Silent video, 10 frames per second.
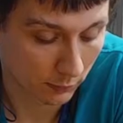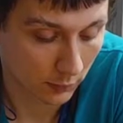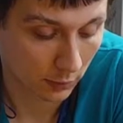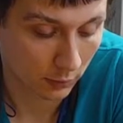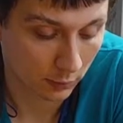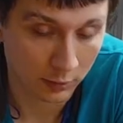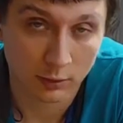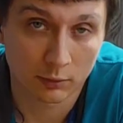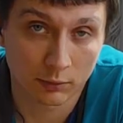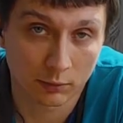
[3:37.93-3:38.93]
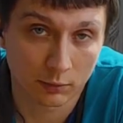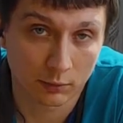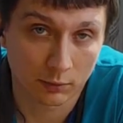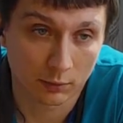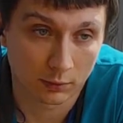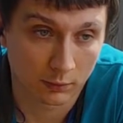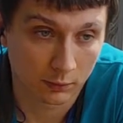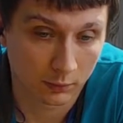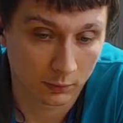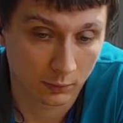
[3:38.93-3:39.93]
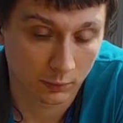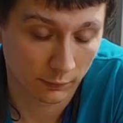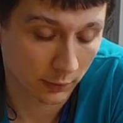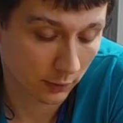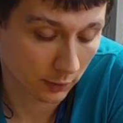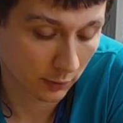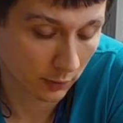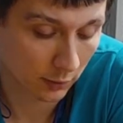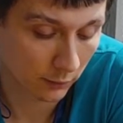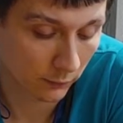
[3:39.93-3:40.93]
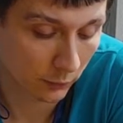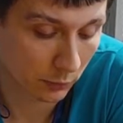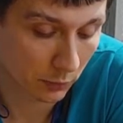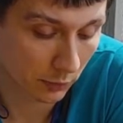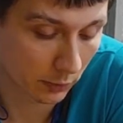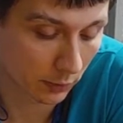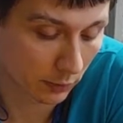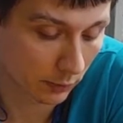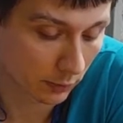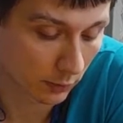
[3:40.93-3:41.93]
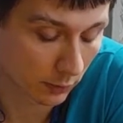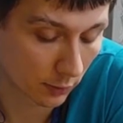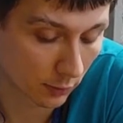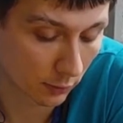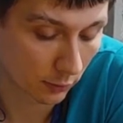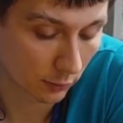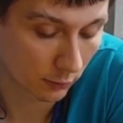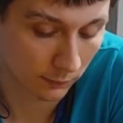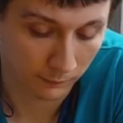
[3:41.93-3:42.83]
into account this fact, we will need to